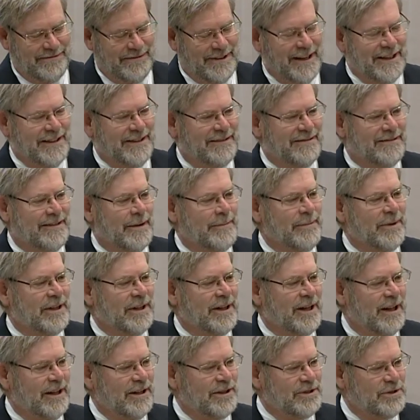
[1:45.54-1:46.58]
Yes, I'm in the
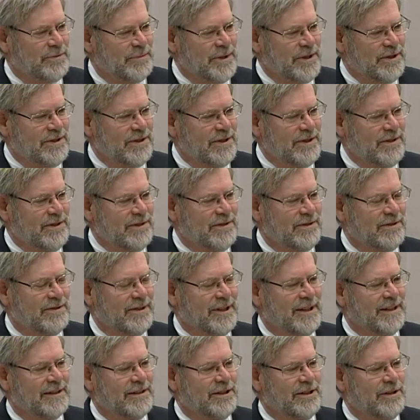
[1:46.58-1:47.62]
college business
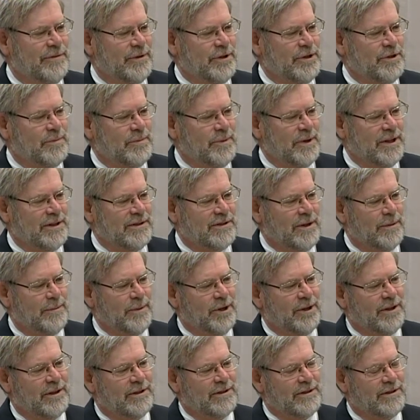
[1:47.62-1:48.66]
at the University of
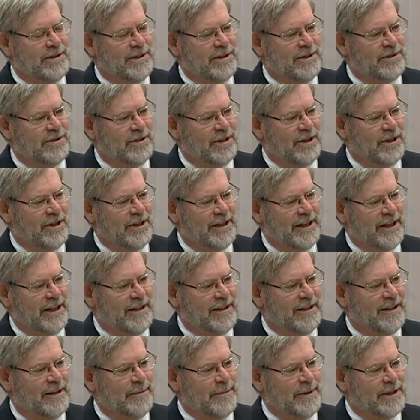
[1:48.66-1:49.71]
Nebraska-Omaha and teach law and
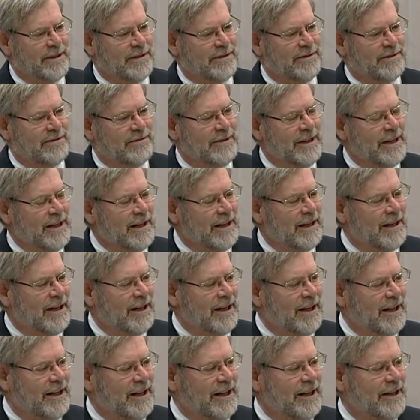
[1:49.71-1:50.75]
economics
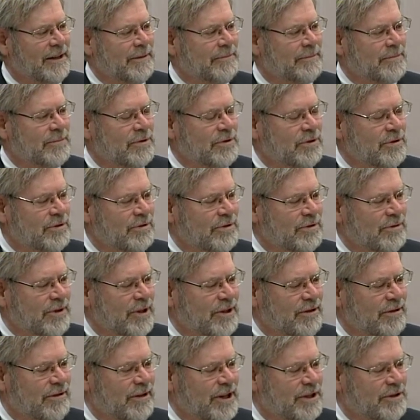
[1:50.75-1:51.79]
to
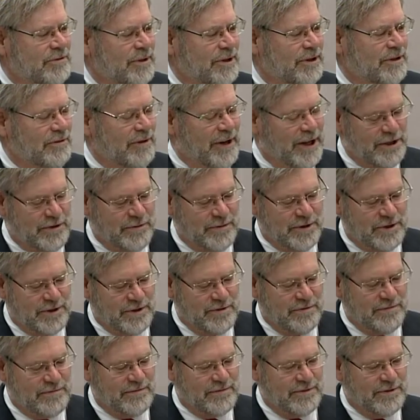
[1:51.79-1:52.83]
undergraduate and graduate
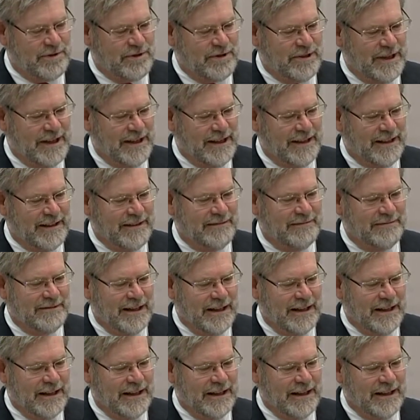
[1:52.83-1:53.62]
students, and